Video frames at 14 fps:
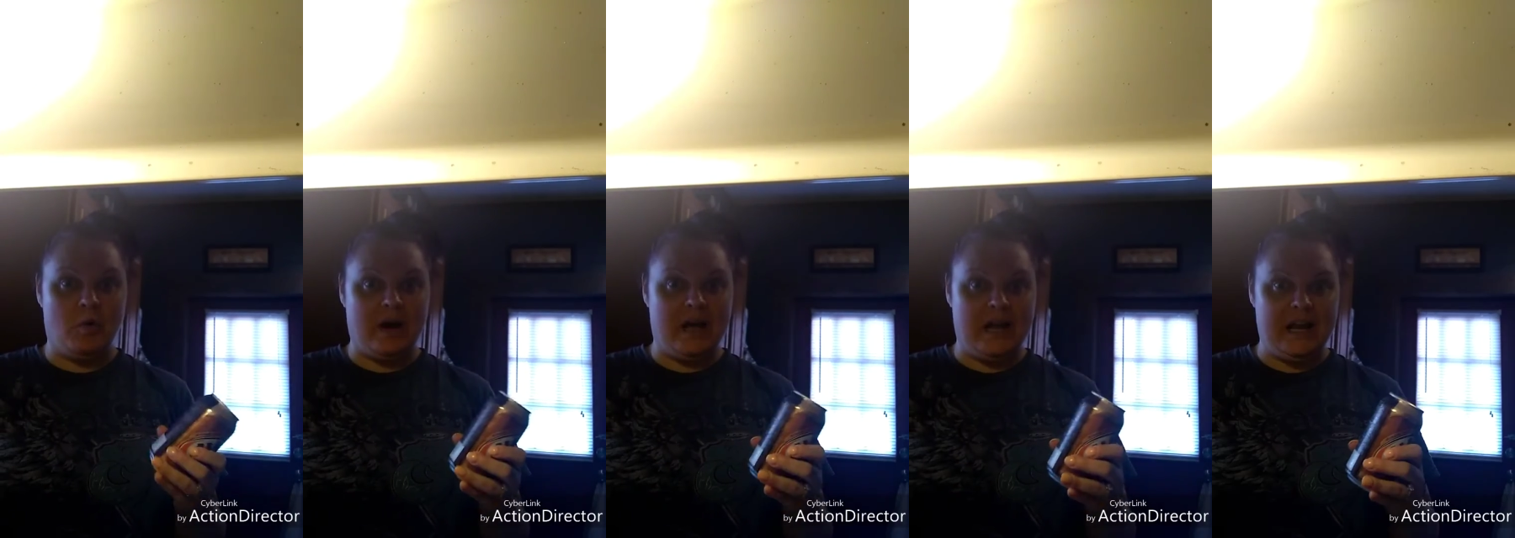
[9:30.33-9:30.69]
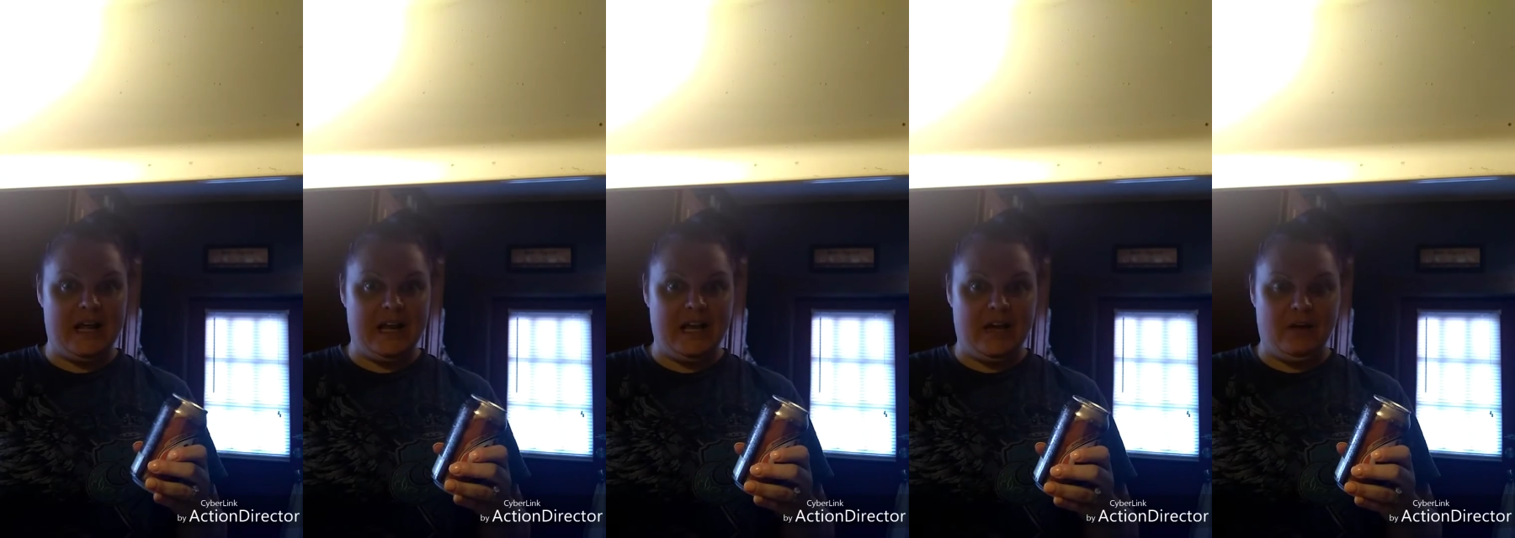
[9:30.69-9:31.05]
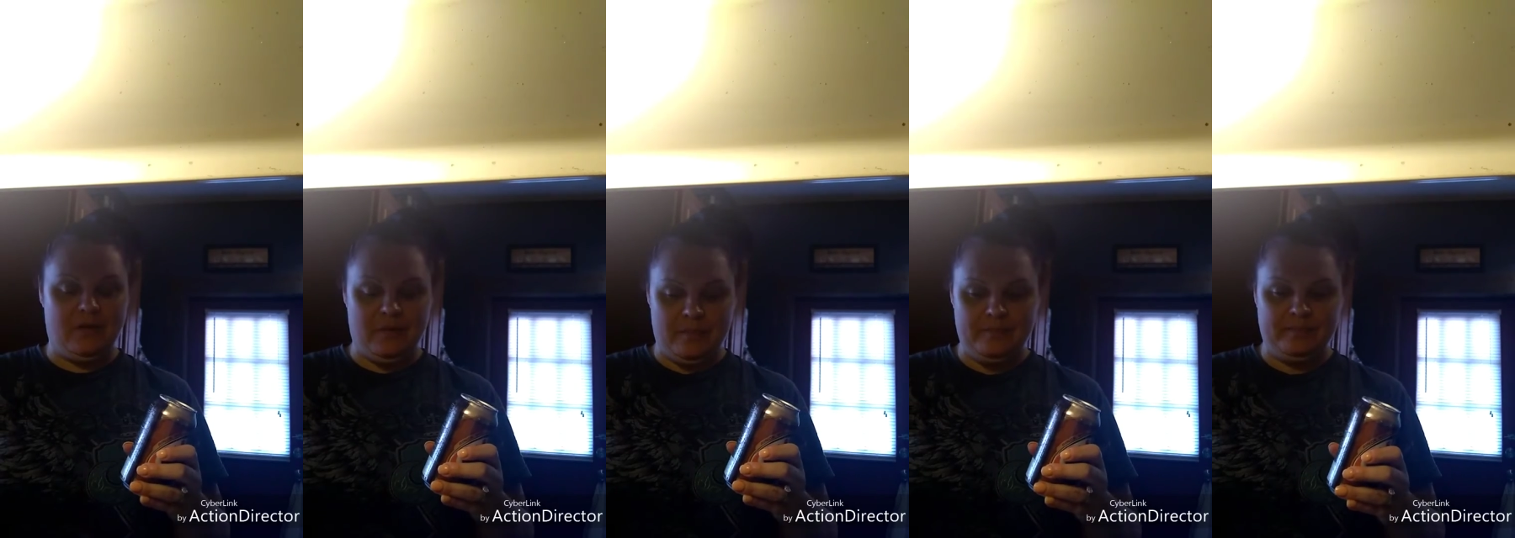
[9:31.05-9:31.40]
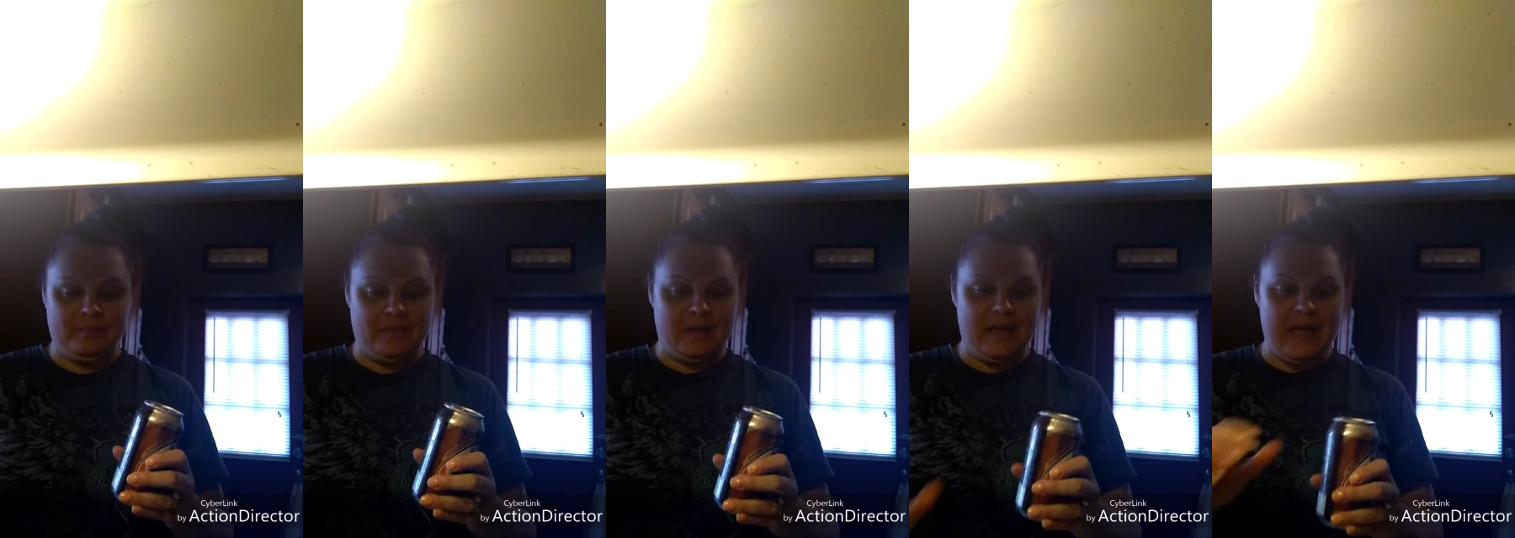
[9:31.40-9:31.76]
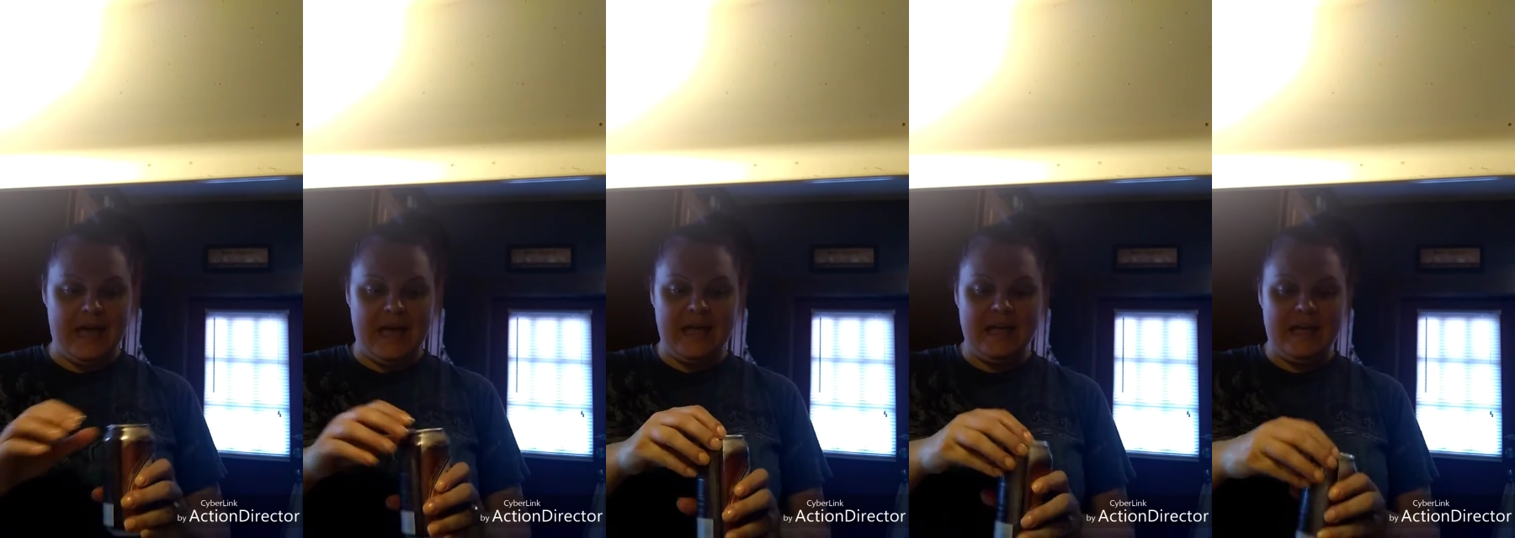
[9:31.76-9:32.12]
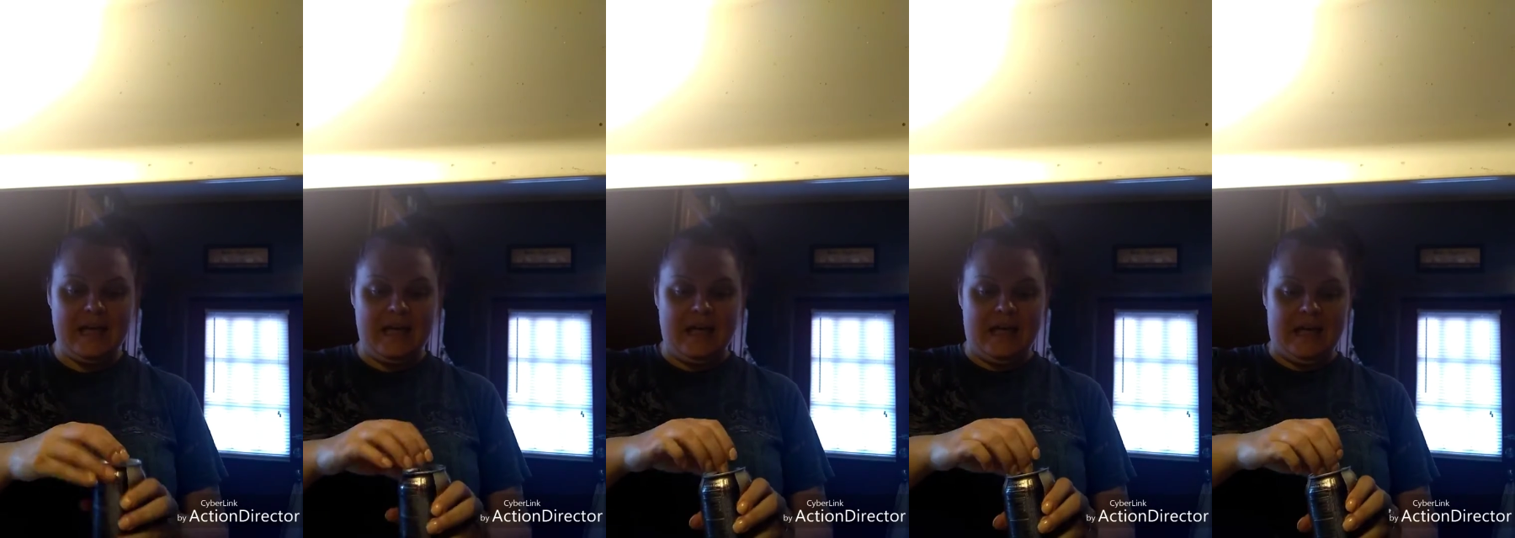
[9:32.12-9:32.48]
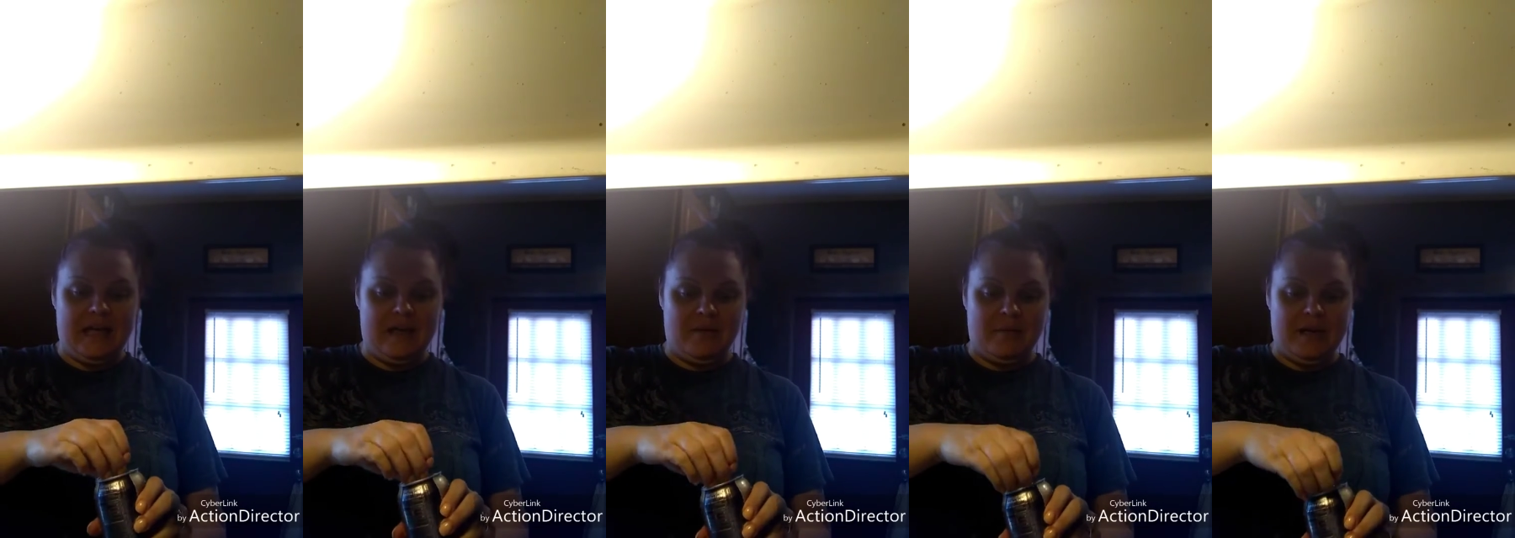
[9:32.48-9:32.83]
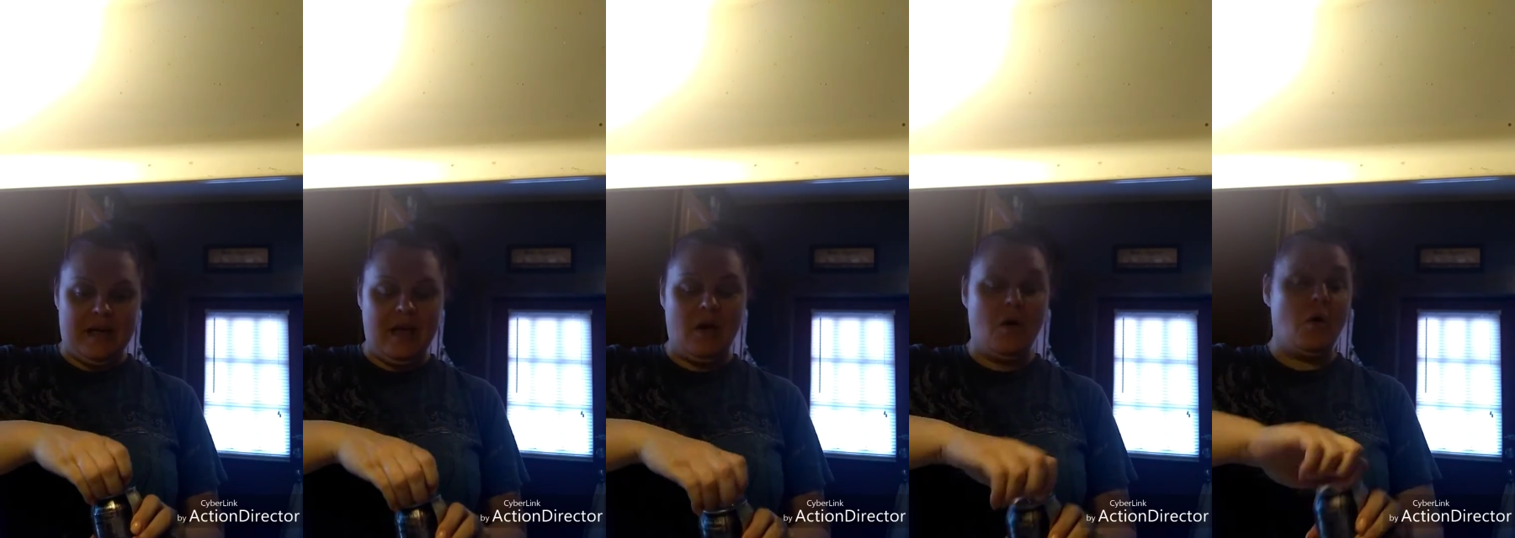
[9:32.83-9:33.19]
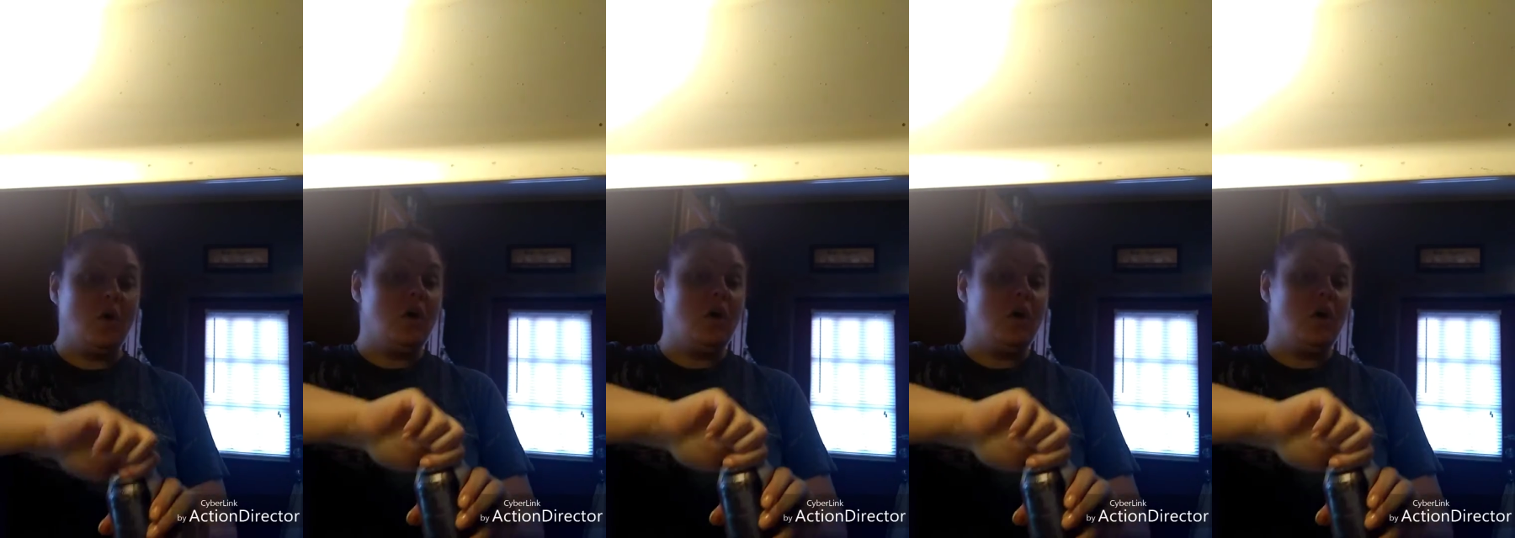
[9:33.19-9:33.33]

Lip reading: we're gonna do. Okay? Here we go.